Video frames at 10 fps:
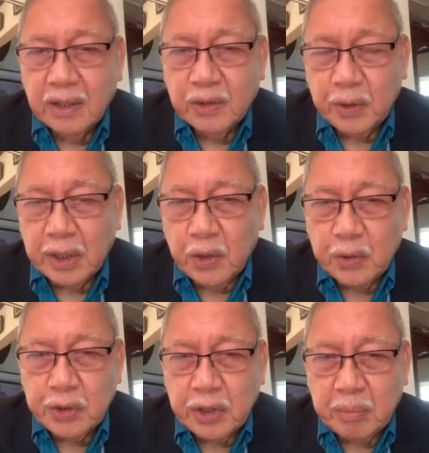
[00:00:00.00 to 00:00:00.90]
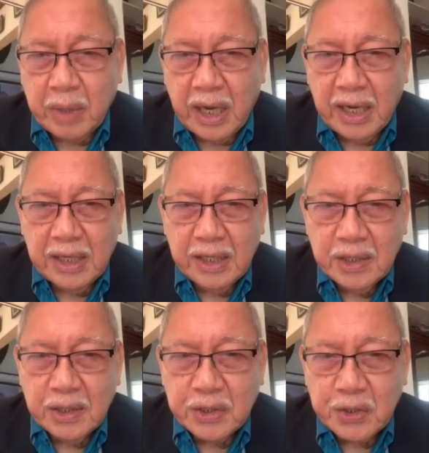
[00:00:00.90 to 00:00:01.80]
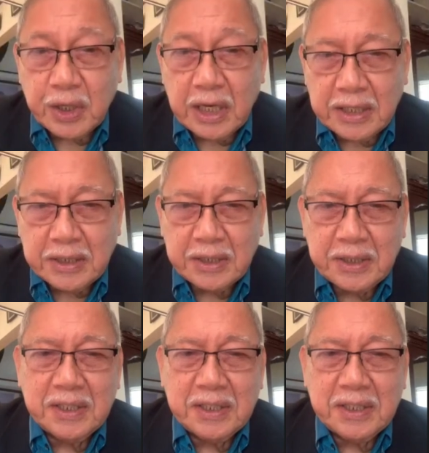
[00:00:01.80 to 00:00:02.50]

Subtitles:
to include you in my shortlist.